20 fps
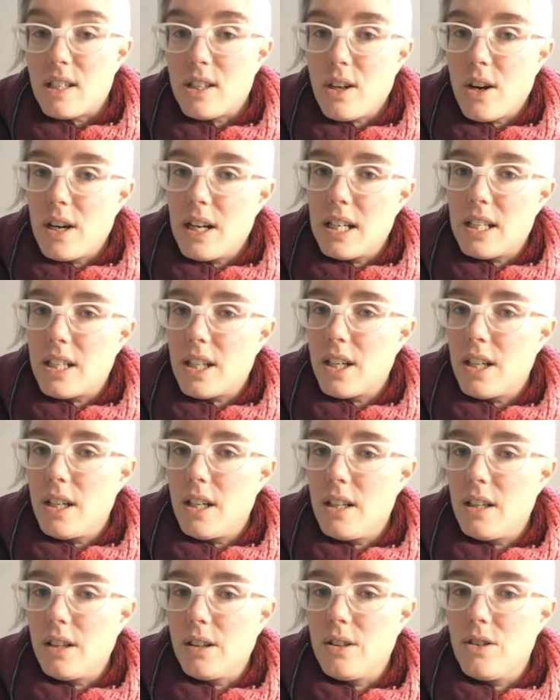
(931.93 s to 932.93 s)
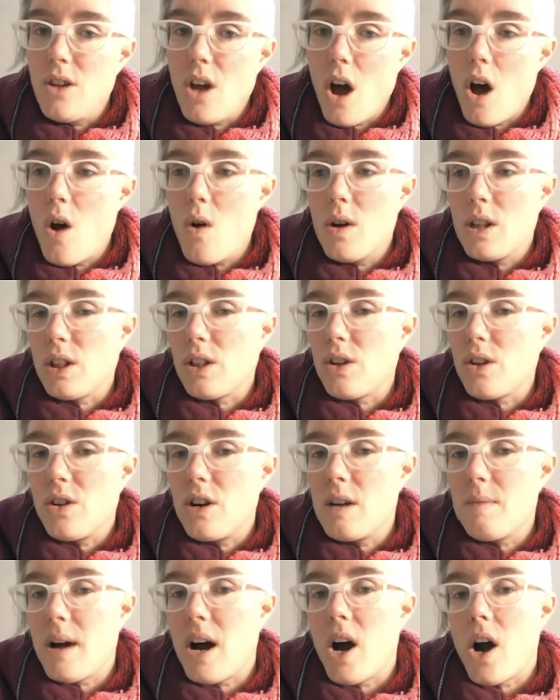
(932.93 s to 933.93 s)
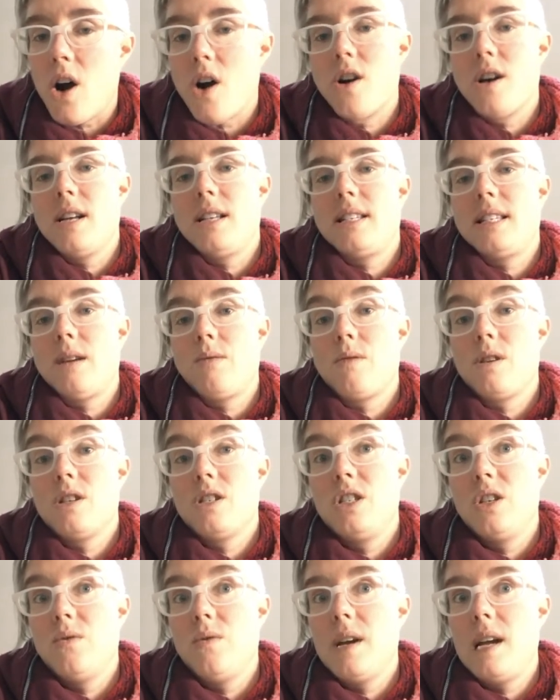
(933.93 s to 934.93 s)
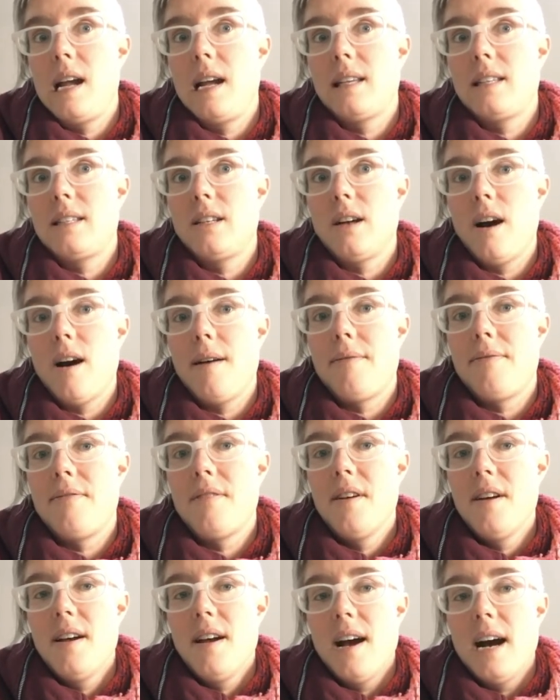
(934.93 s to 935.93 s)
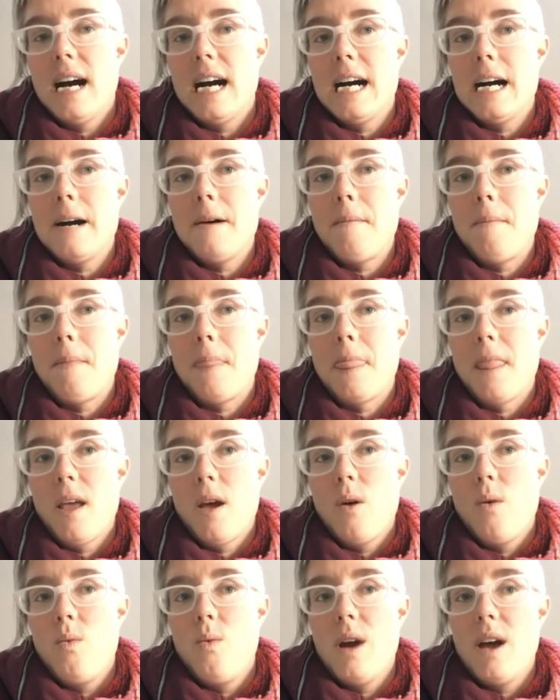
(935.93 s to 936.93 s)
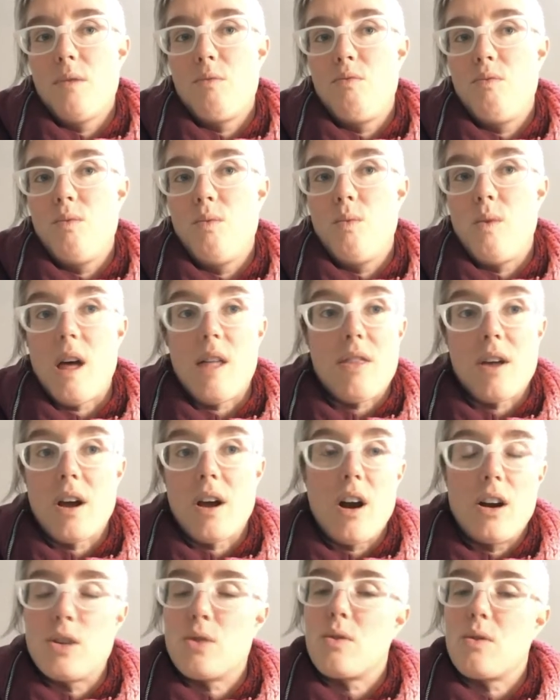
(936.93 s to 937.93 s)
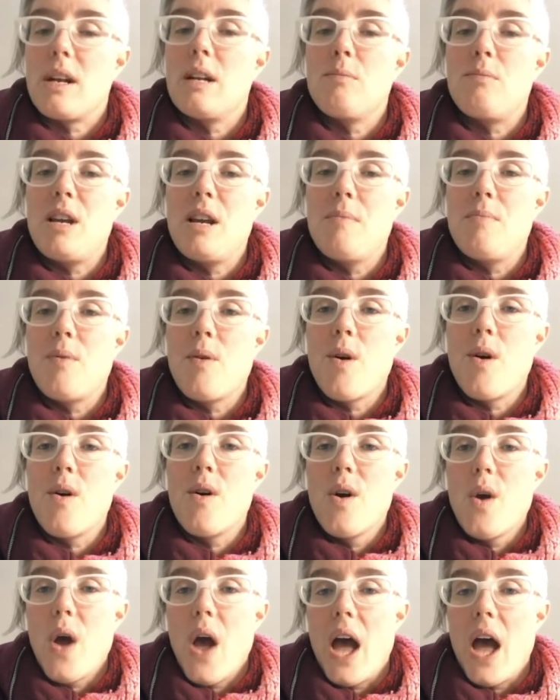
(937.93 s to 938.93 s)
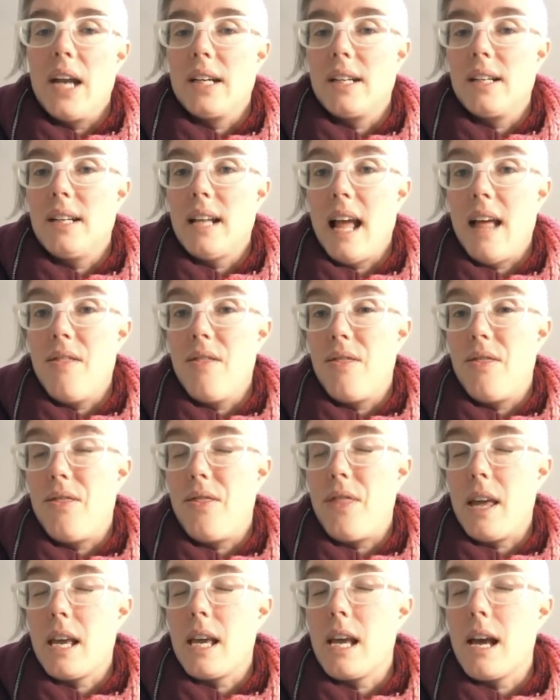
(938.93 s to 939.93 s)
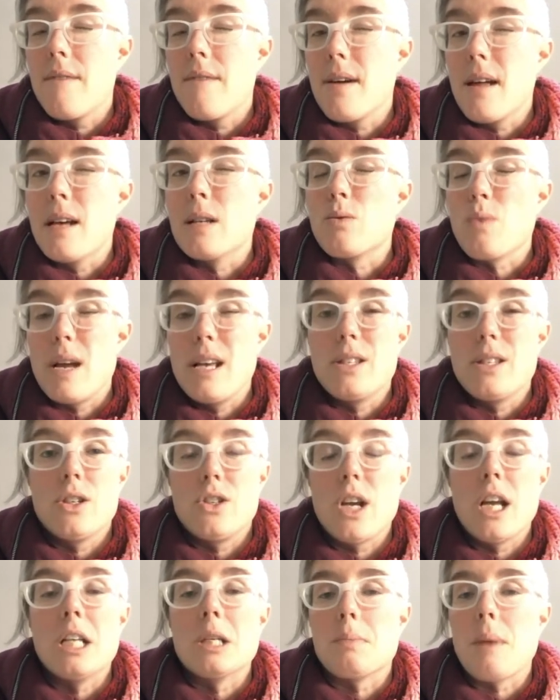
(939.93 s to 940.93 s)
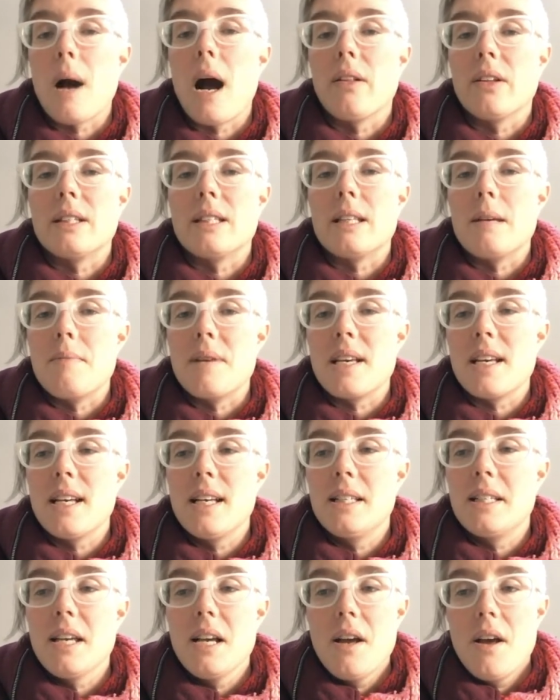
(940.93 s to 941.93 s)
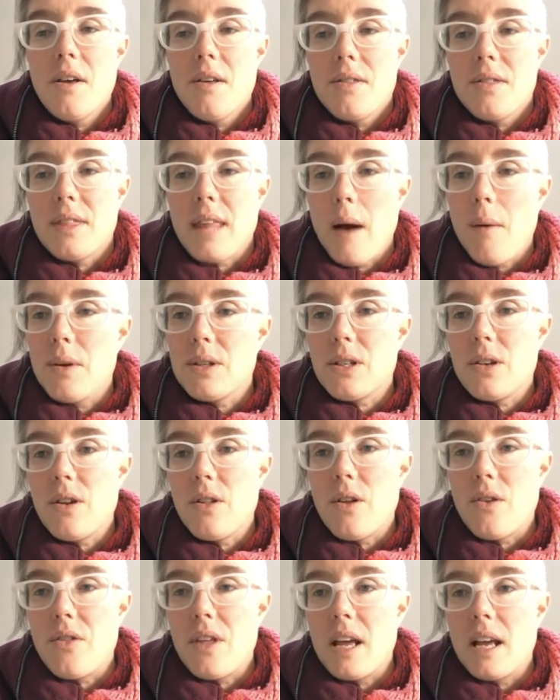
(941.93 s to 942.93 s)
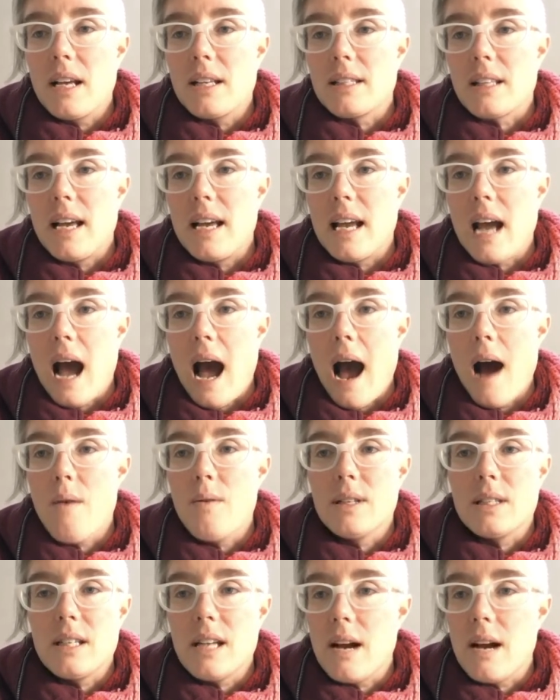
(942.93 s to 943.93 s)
started to know and learn about artists that were doing stuff with incarcerated people, and thinking of it as ways to change policy, because that was another thing, is like I